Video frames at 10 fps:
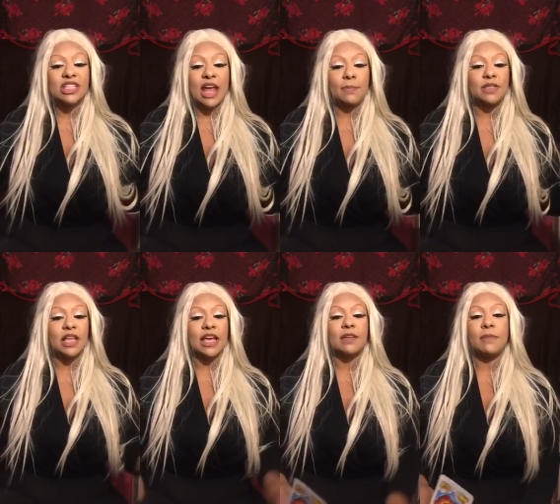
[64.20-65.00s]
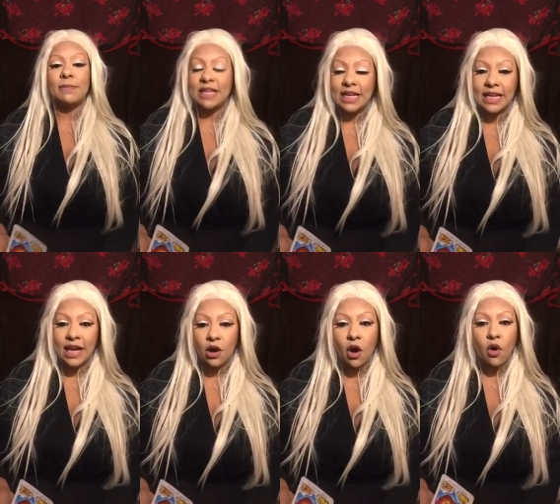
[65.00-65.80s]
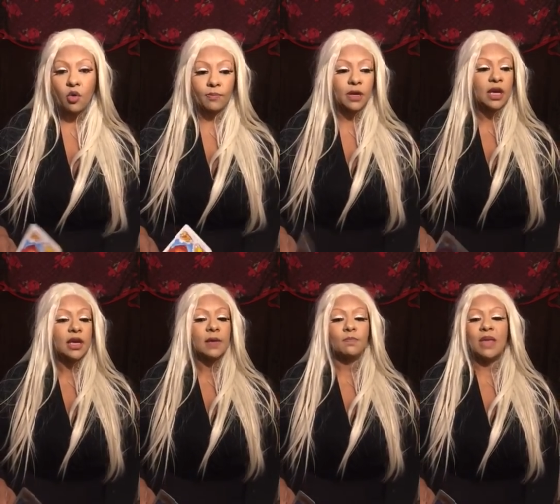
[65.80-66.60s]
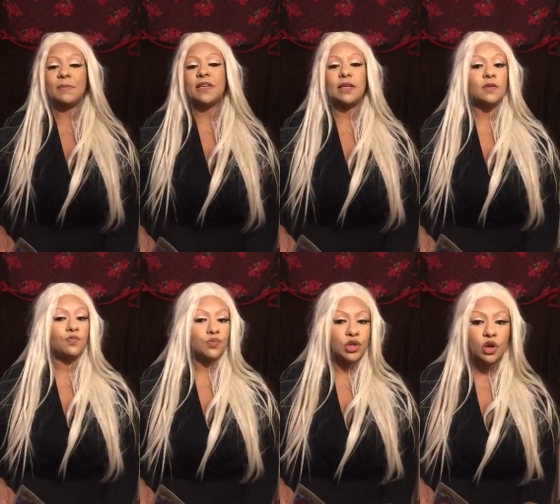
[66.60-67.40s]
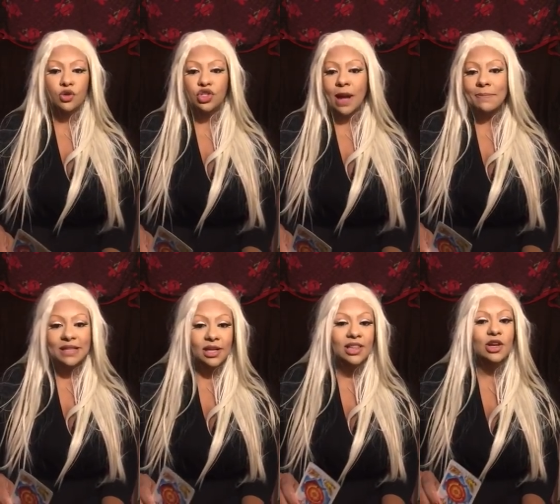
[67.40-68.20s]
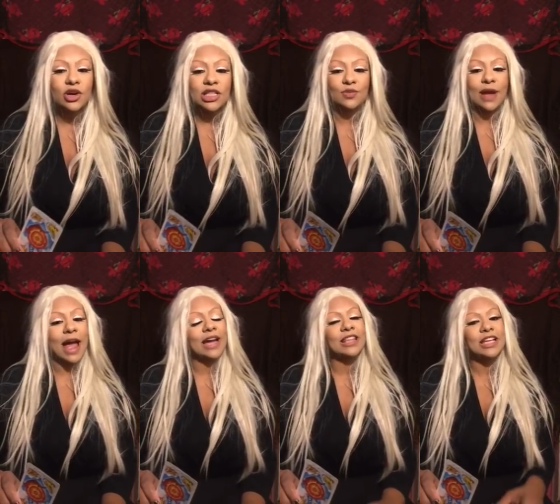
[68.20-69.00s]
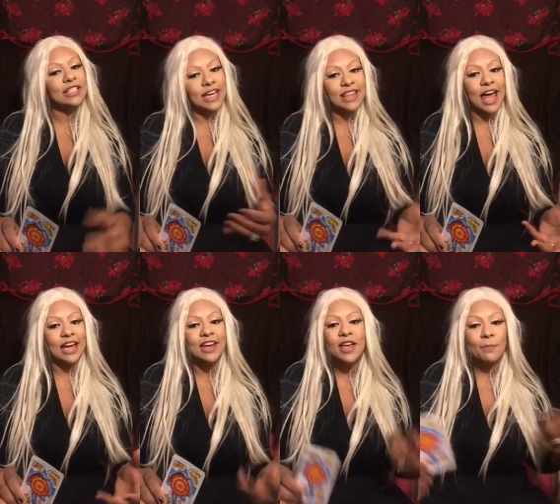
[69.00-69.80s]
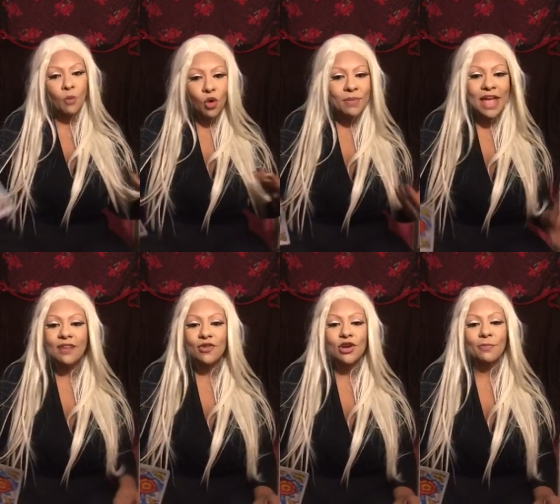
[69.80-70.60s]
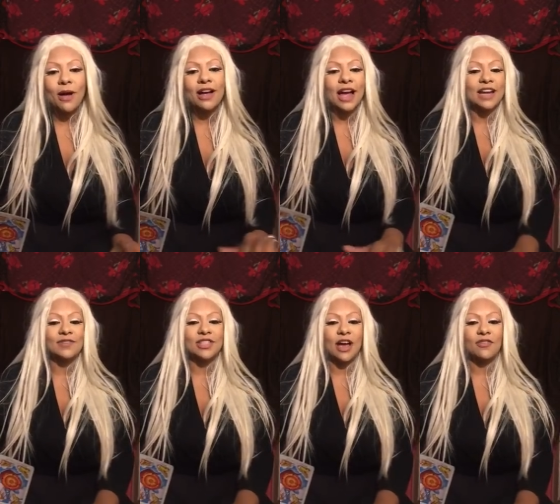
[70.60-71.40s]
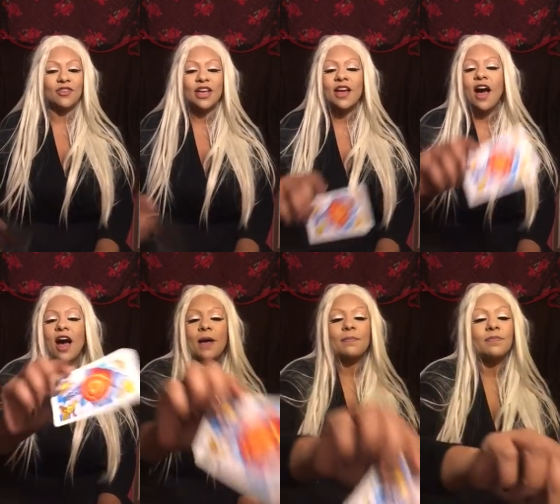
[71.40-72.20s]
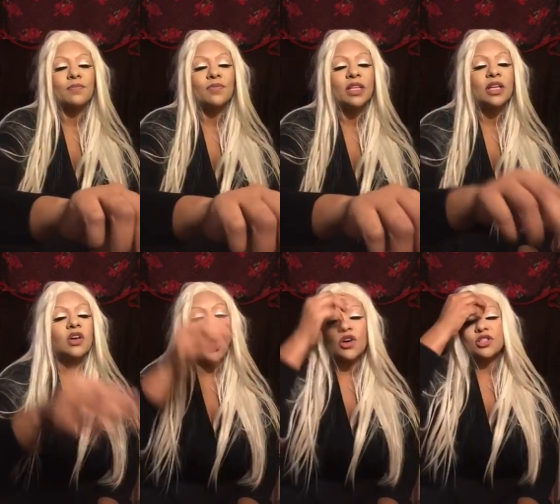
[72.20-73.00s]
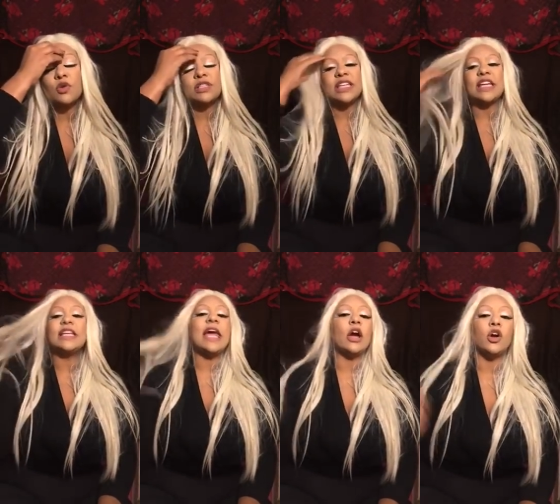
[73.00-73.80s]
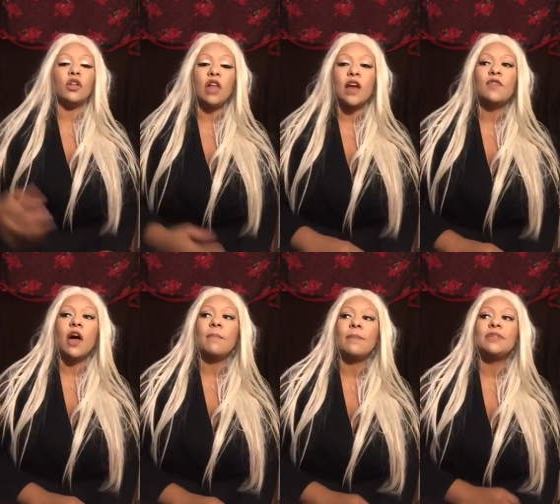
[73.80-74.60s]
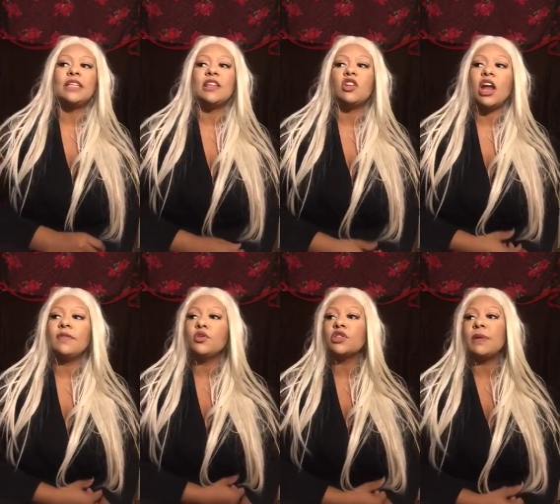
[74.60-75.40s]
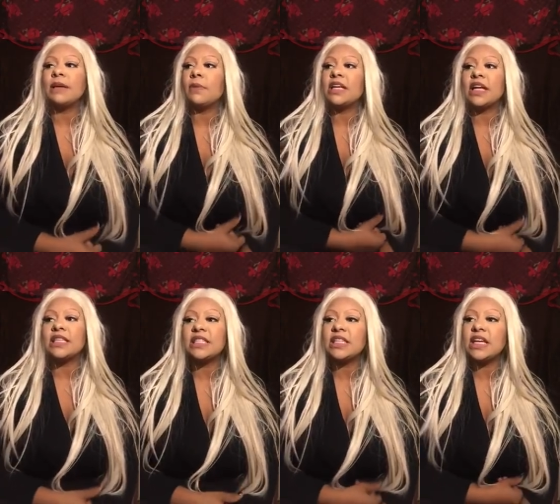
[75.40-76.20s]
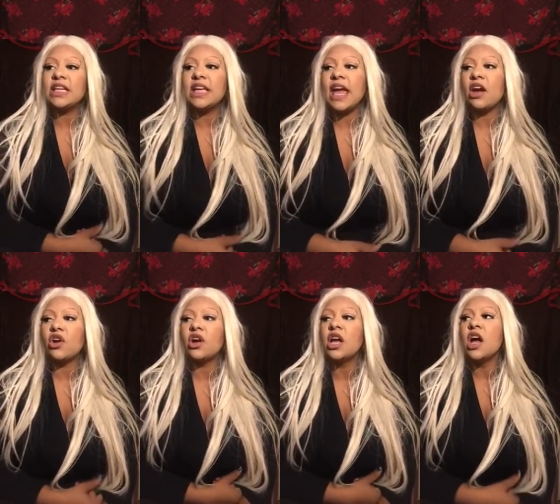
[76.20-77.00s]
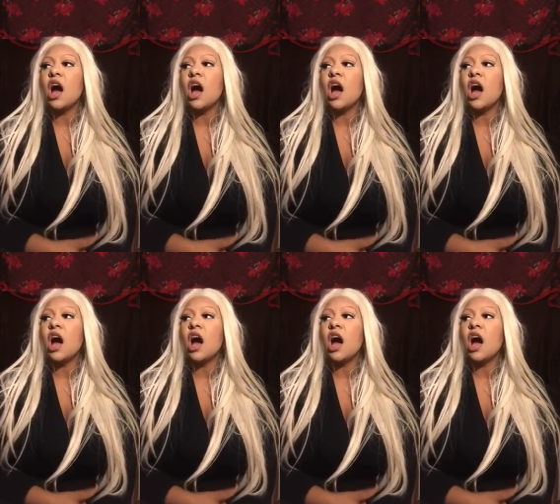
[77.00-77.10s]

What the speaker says: steps, like maybe eating at home, maybe, you know, shopping the clearance rack, things like that. More bang for your buck kind of stuff. Also skincare. A lot of, I'm seeing that a lot of you are spending money on skincare.